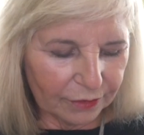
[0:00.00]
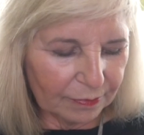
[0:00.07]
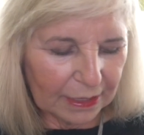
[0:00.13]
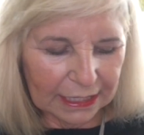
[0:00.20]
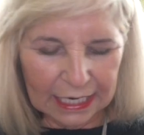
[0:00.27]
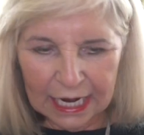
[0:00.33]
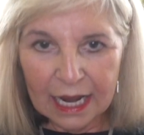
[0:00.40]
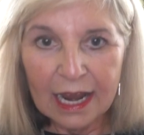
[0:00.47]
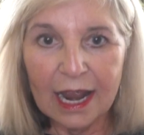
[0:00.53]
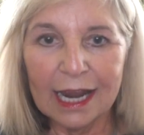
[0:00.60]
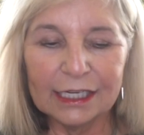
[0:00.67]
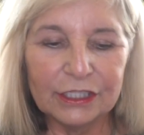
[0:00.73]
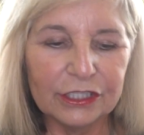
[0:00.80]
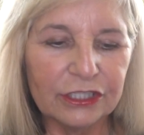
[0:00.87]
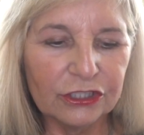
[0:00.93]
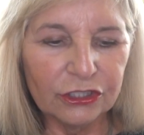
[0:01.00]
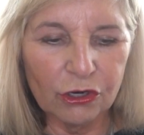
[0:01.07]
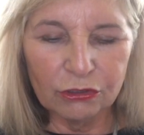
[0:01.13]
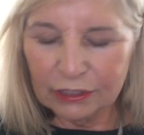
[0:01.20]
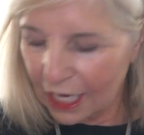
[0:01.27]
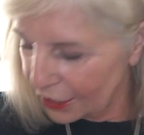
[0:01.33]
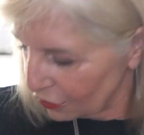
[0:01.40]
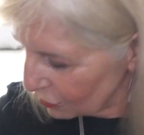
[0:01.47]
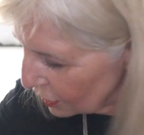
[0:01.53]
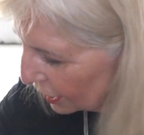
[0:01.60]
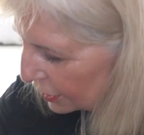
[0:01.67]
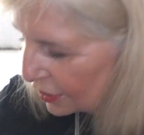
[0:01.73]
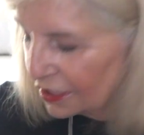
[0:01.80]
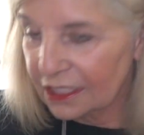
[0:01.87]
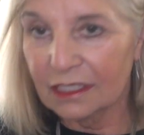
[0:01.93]
But I usually
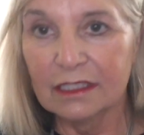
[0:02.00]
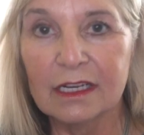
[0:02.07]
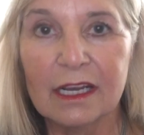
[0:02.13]
just